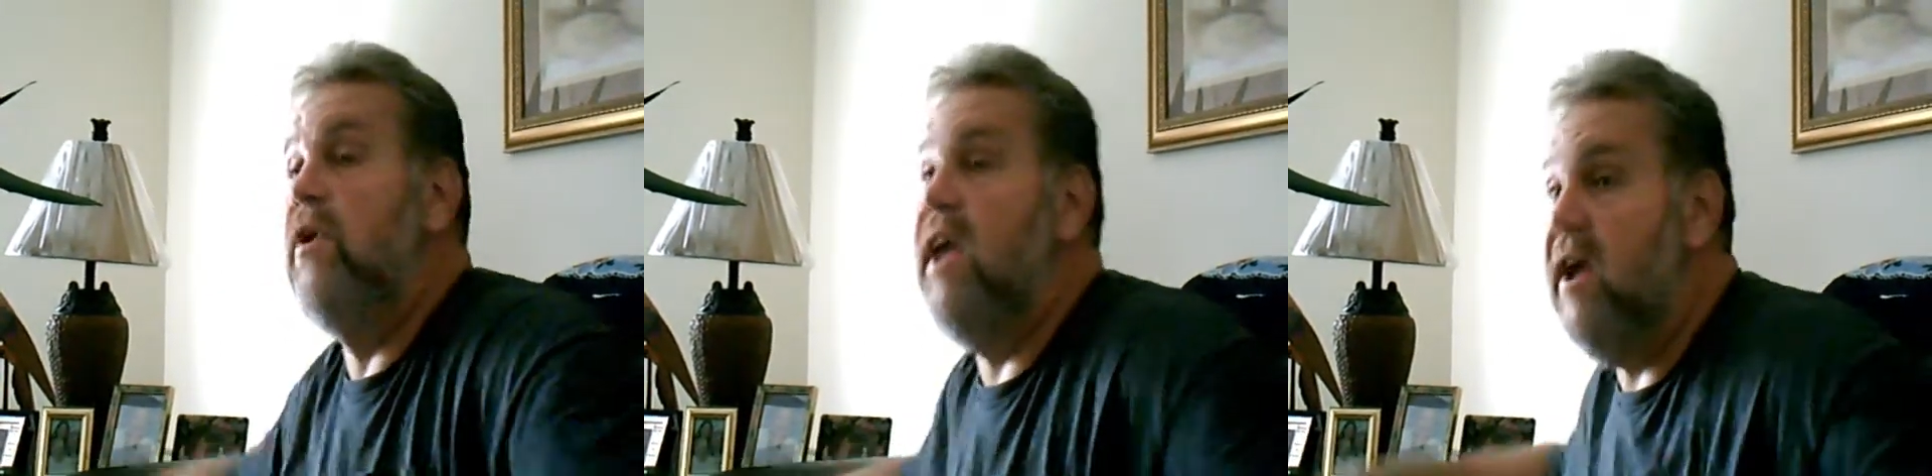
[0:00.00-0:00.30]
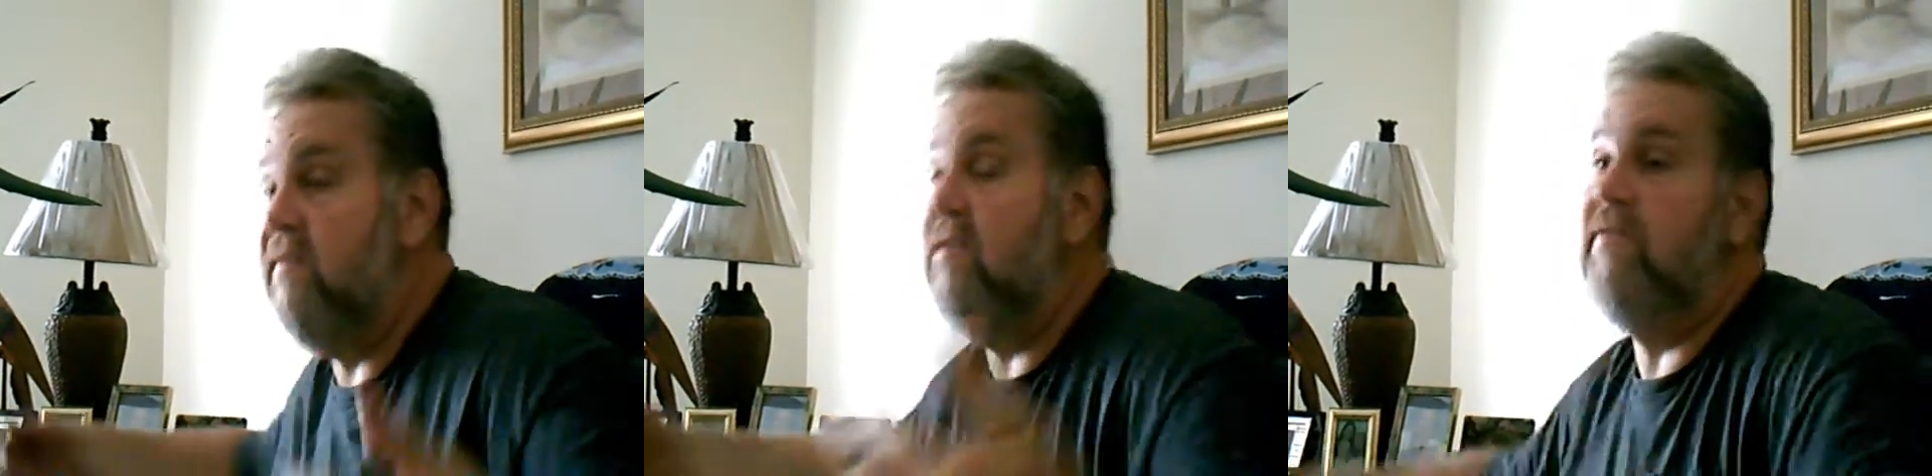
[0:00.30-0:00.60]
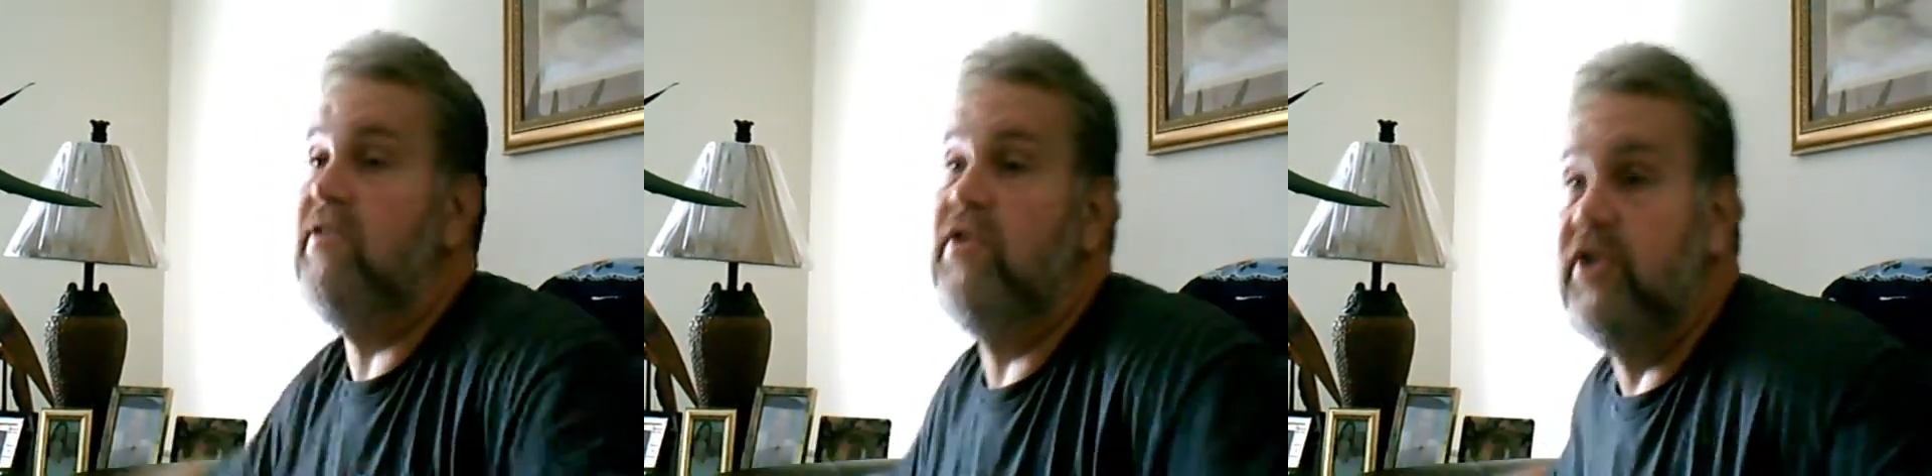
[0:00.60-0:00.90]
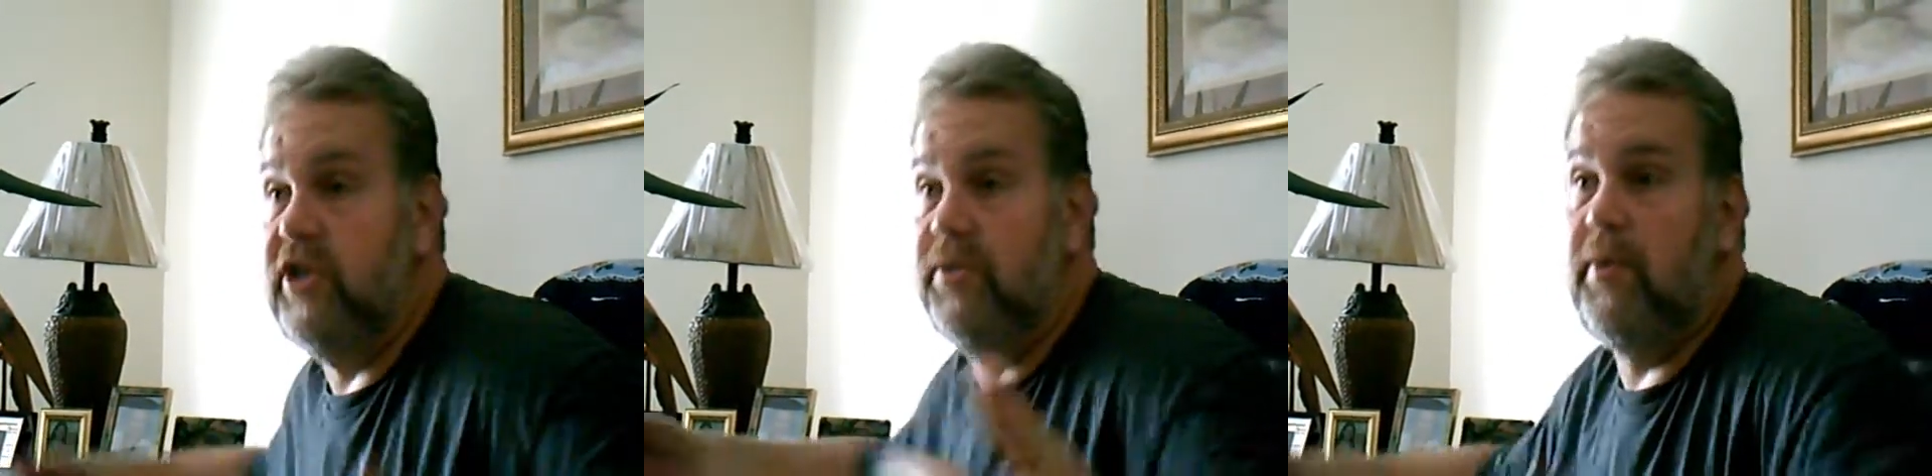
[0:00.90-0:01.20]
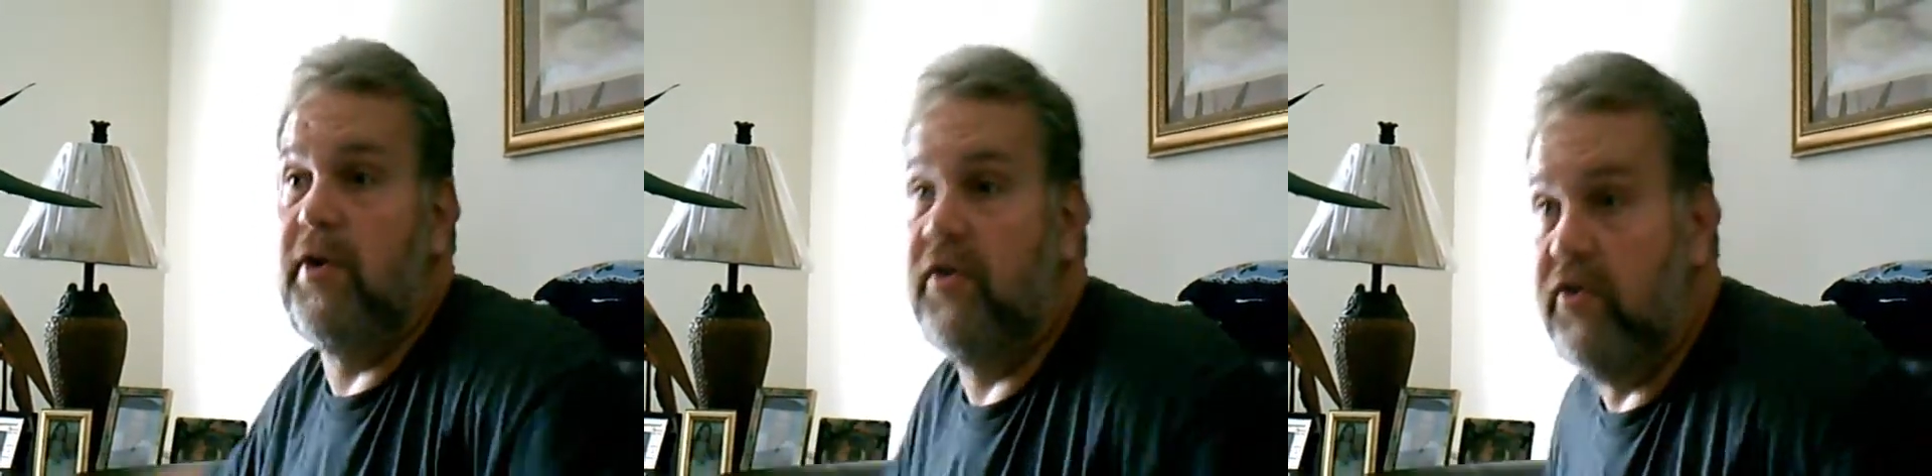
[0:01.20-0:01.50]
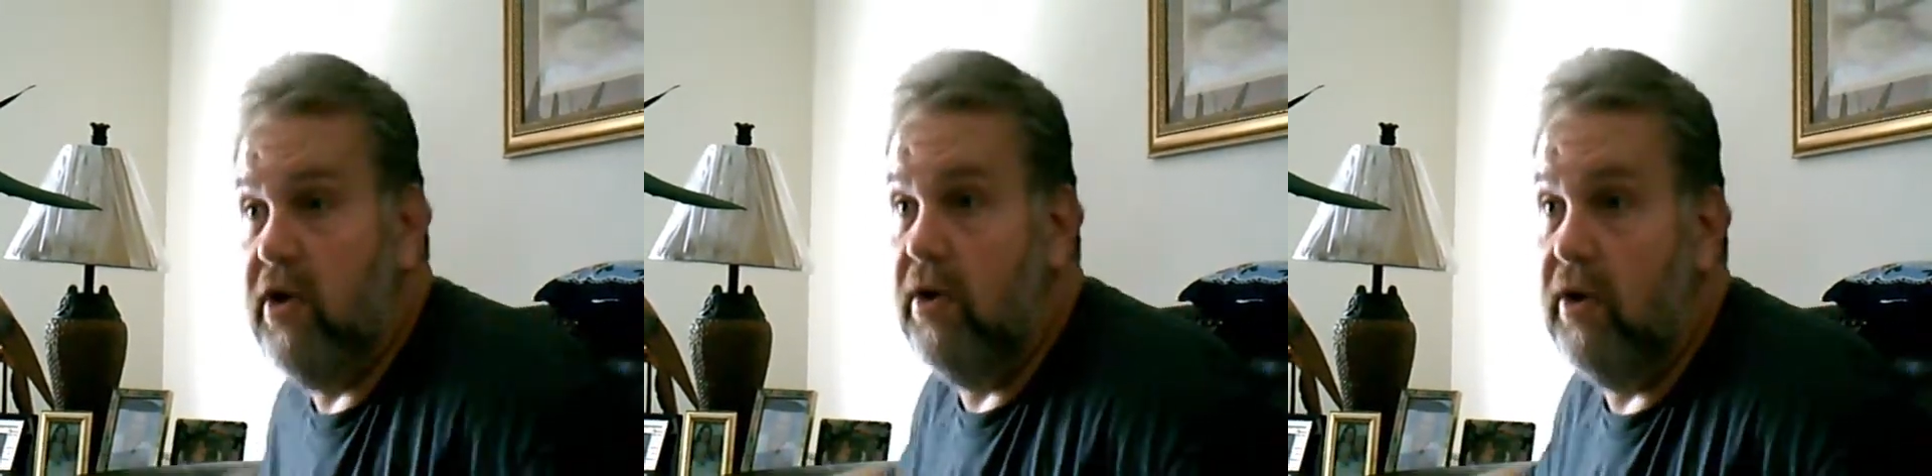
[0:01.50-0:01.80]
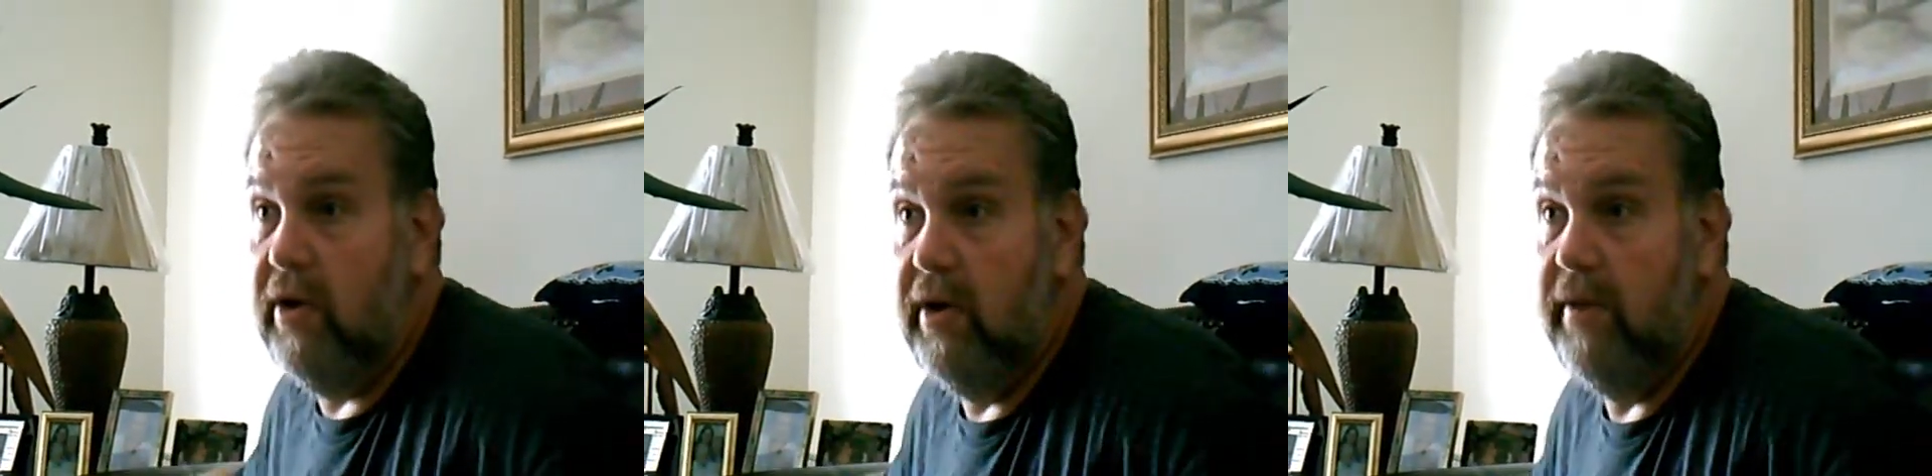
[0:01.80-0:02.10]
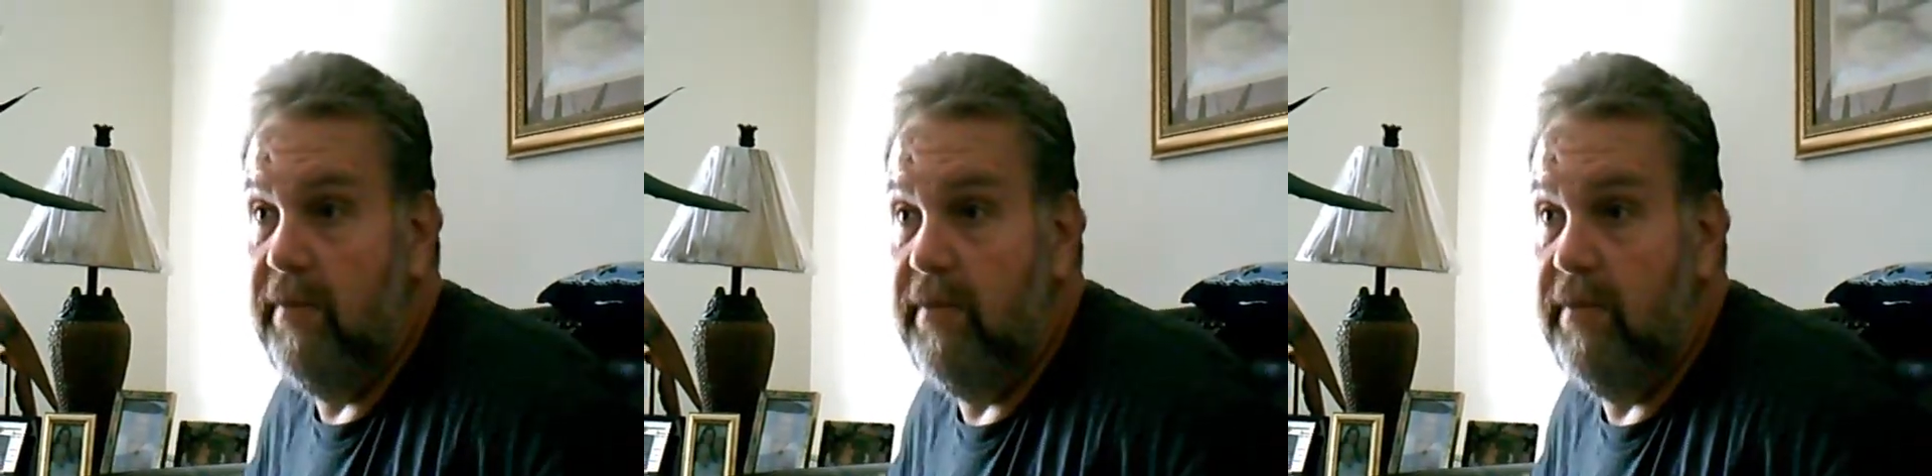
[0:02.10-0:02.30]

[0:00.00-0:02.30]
4.5 revolutions per stroke.